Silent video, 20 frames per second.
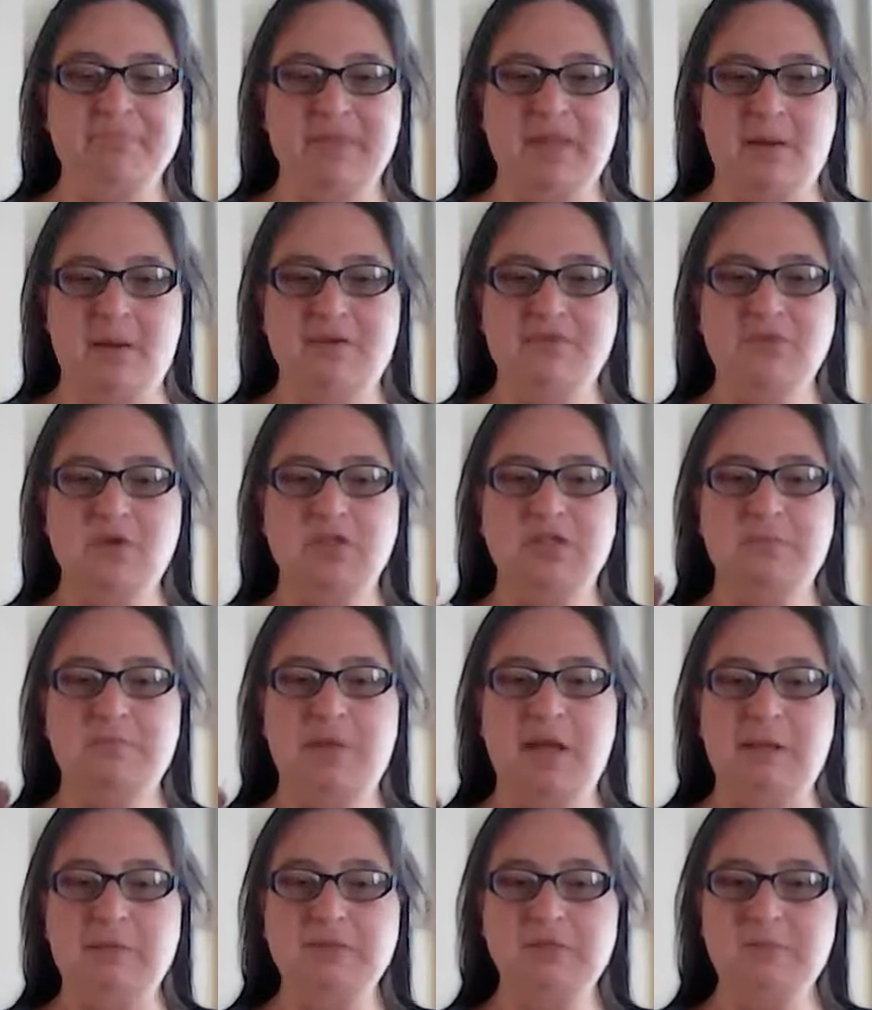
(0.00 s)
now I've got the
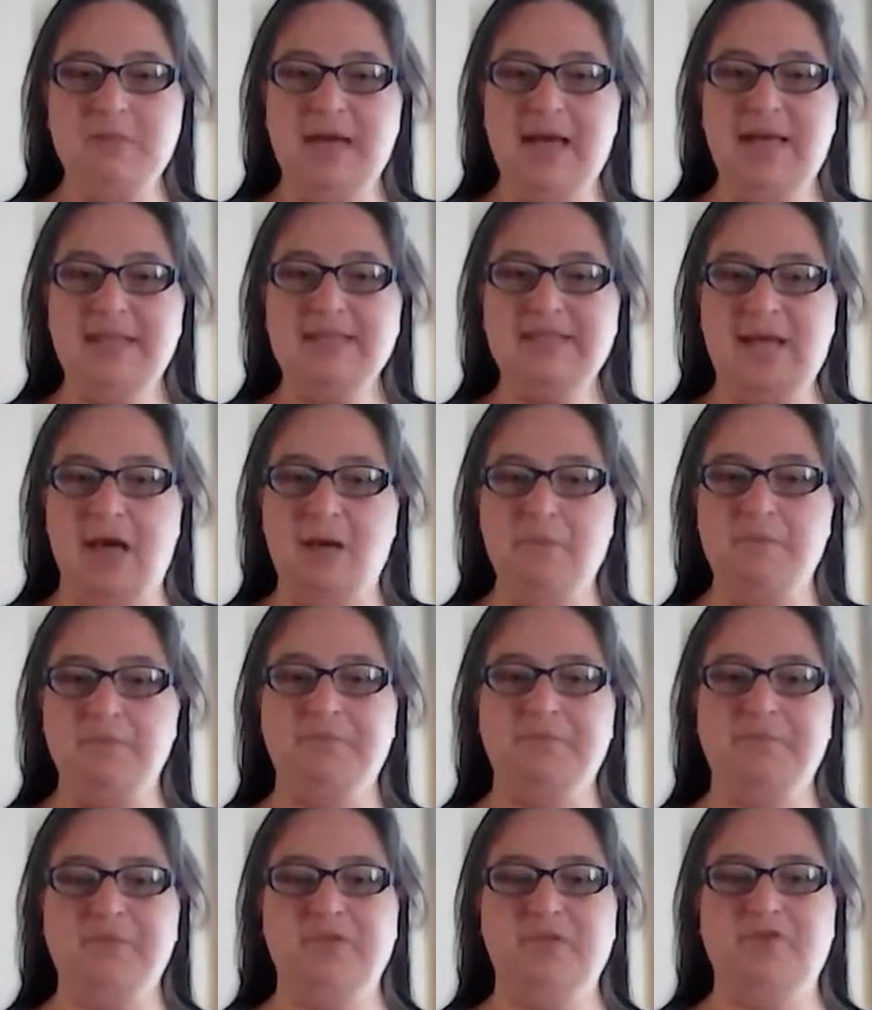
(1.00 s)
palms of my hands up,
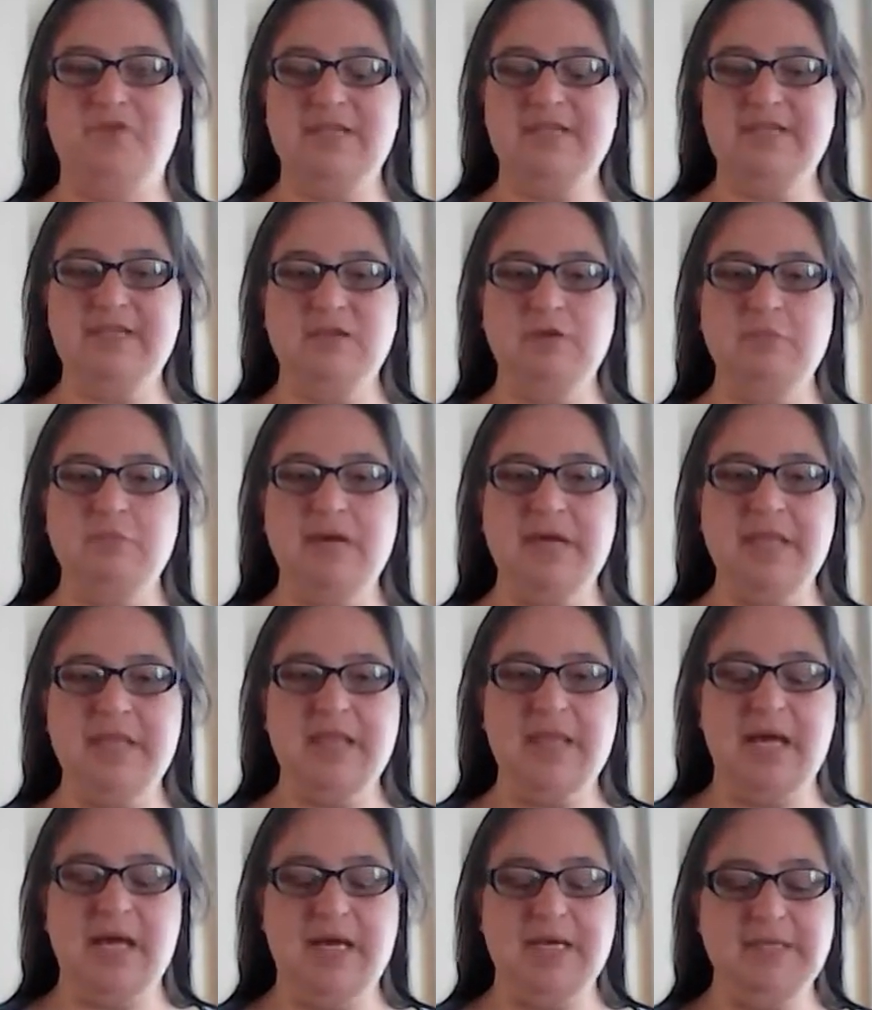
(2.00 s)
so resting on my
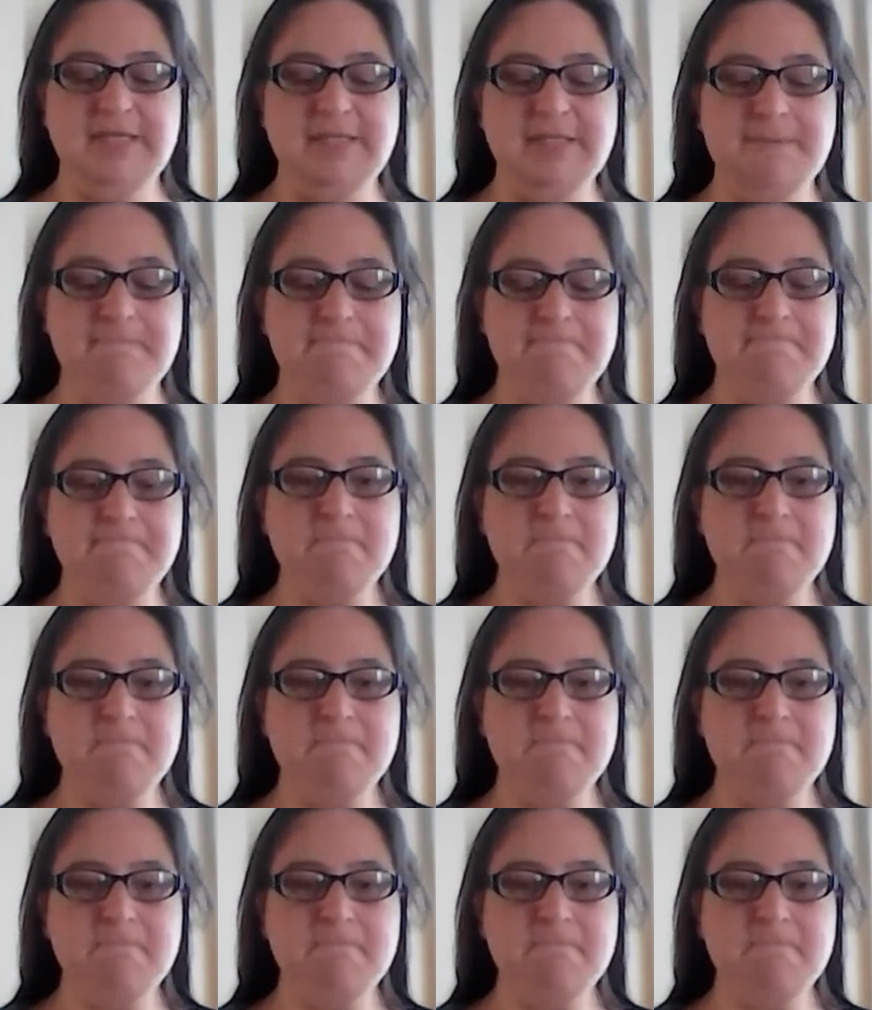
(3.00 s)
thighs.